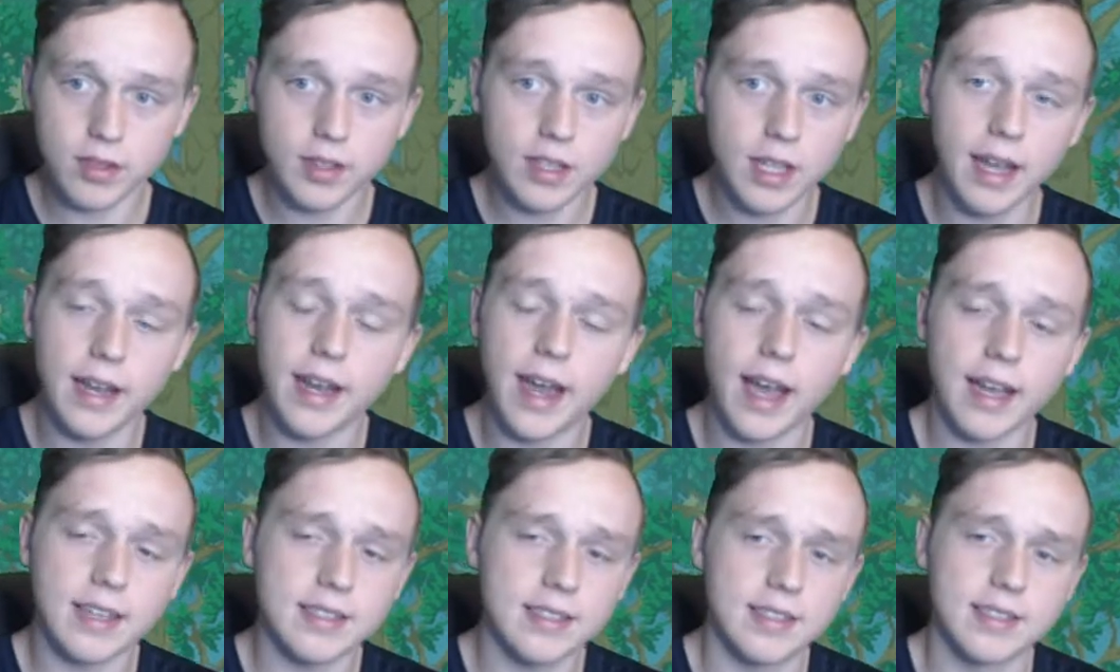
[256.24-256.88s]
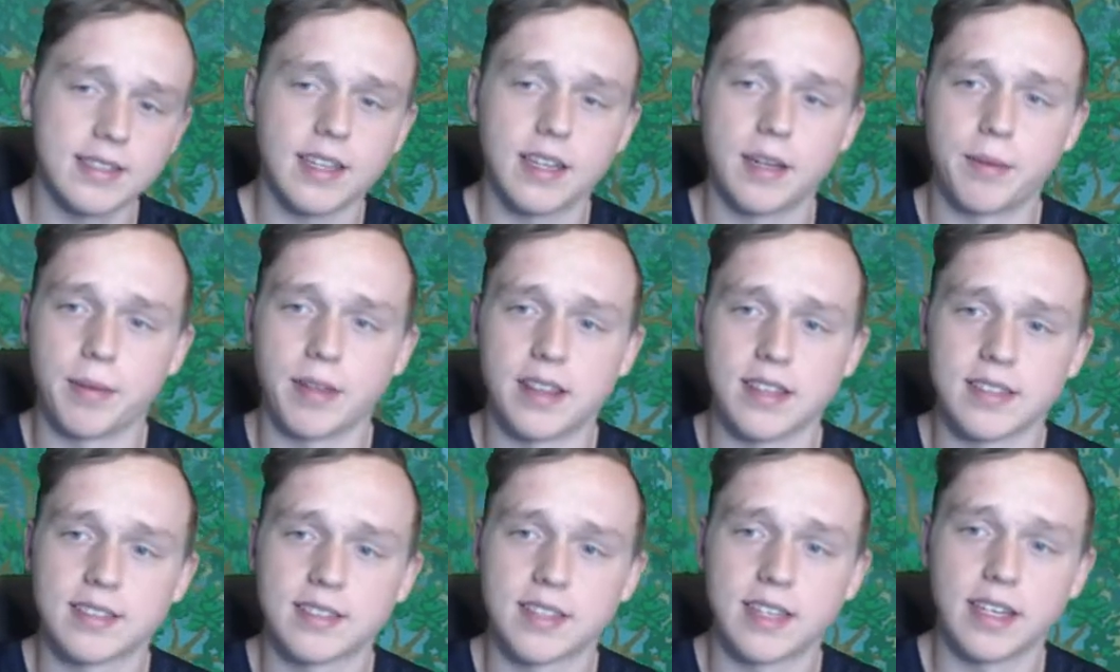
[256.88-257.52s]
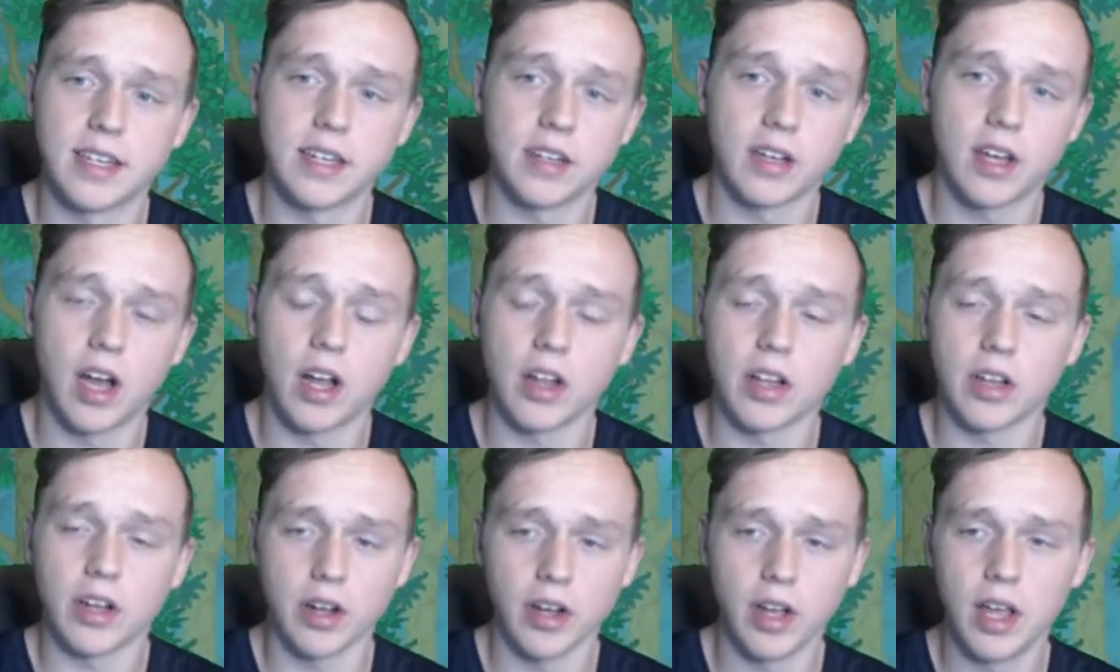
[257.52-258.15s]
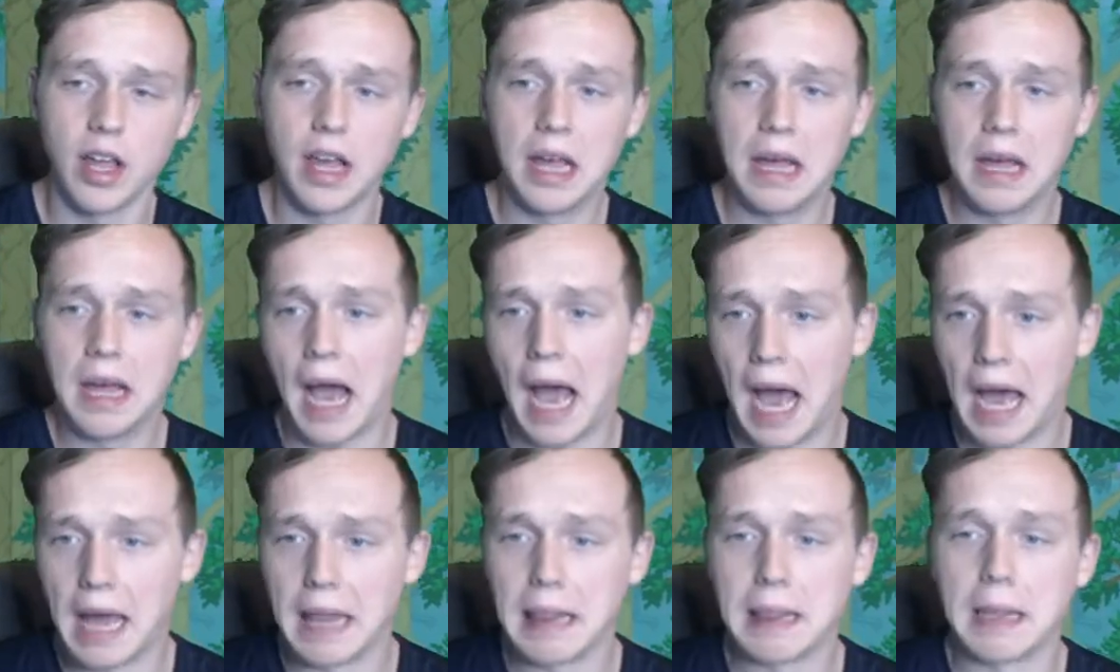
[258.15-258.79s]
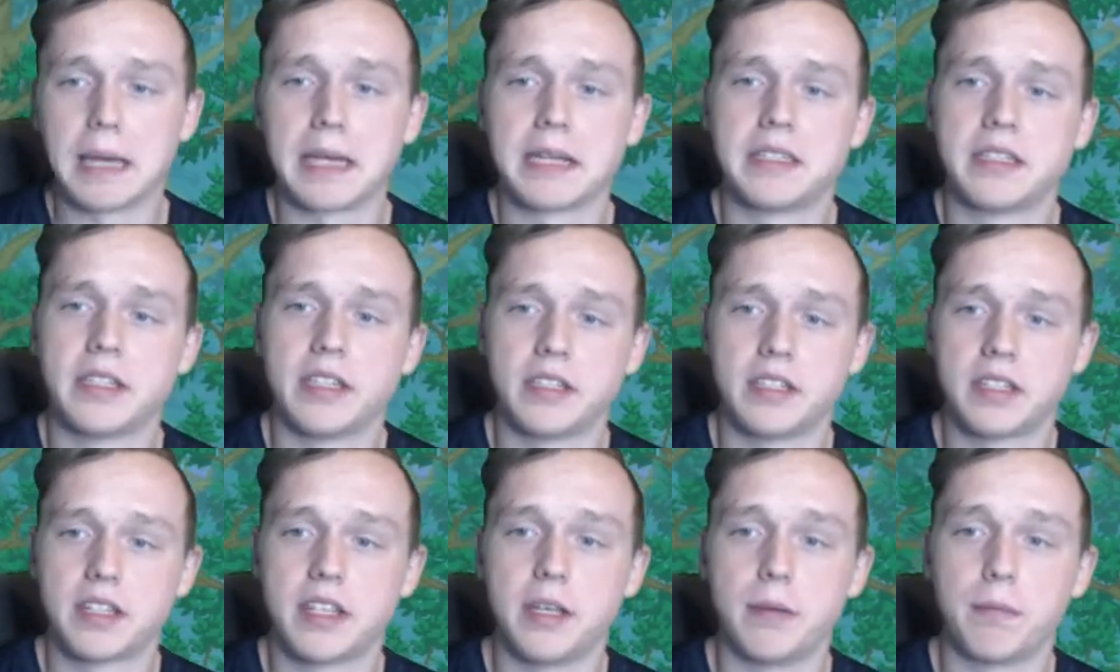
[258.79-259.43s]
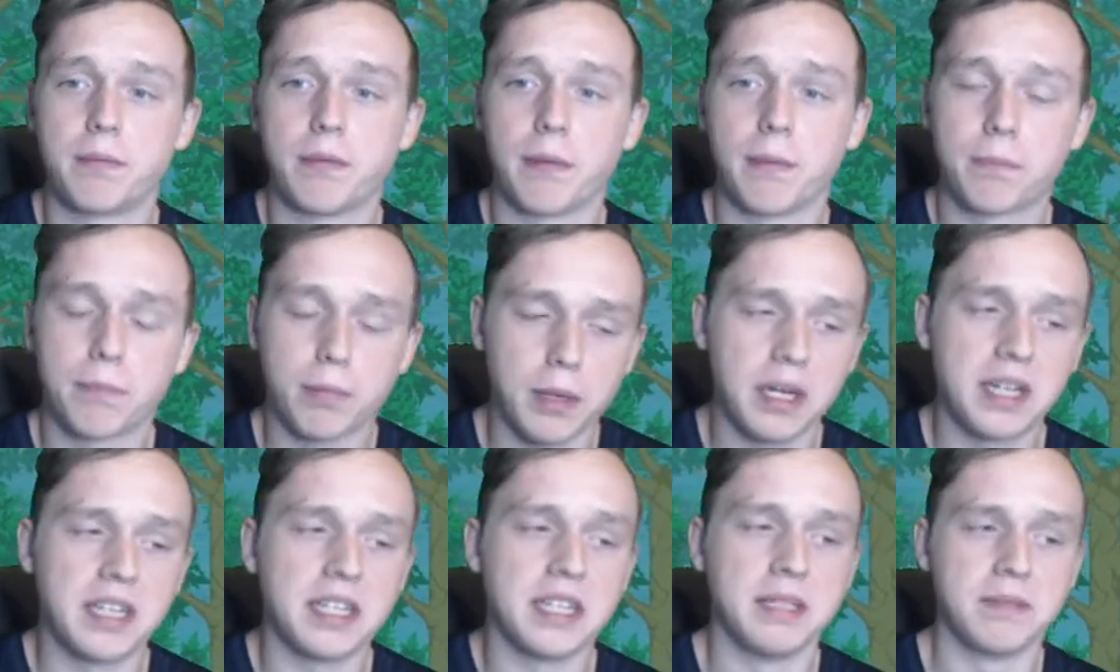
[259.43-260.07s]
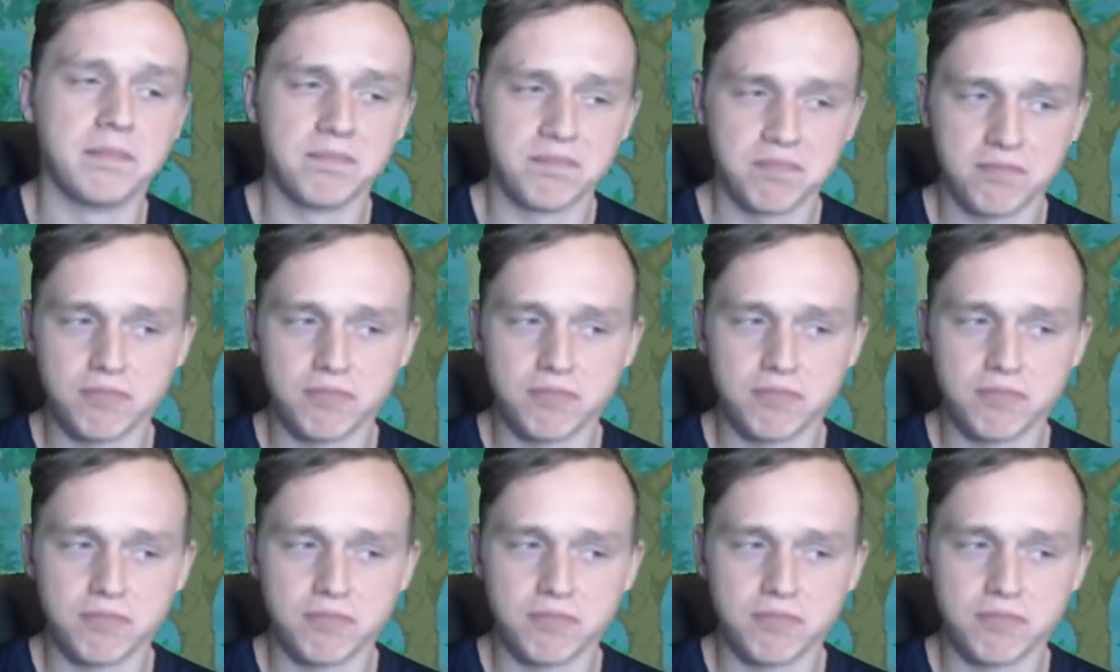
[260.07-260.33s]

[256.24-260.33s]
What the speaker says: Next is going to be the skin color. I like to keep a pretty